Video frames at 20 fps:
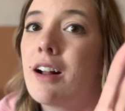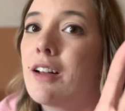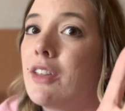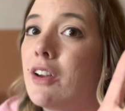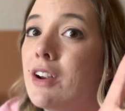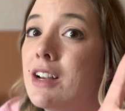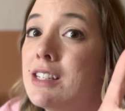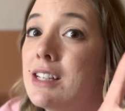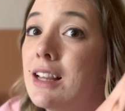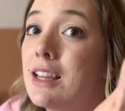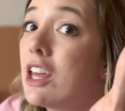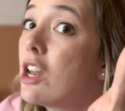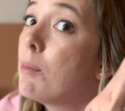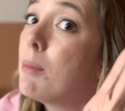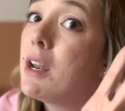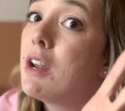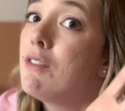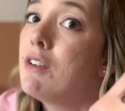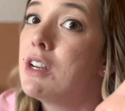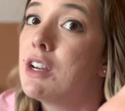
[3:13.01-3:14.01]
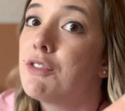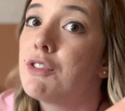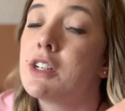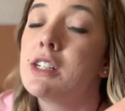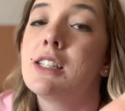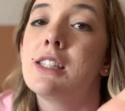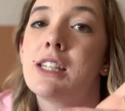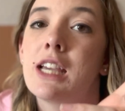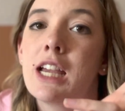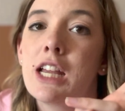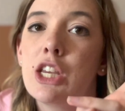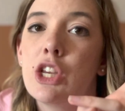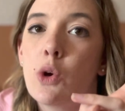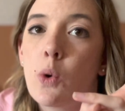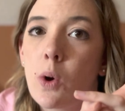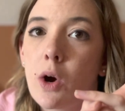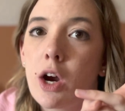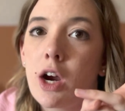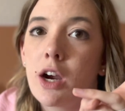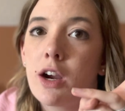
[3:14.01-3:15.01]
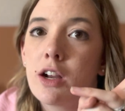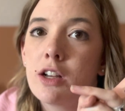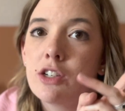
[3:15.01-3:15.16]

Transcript: There is a little bit of a difference in your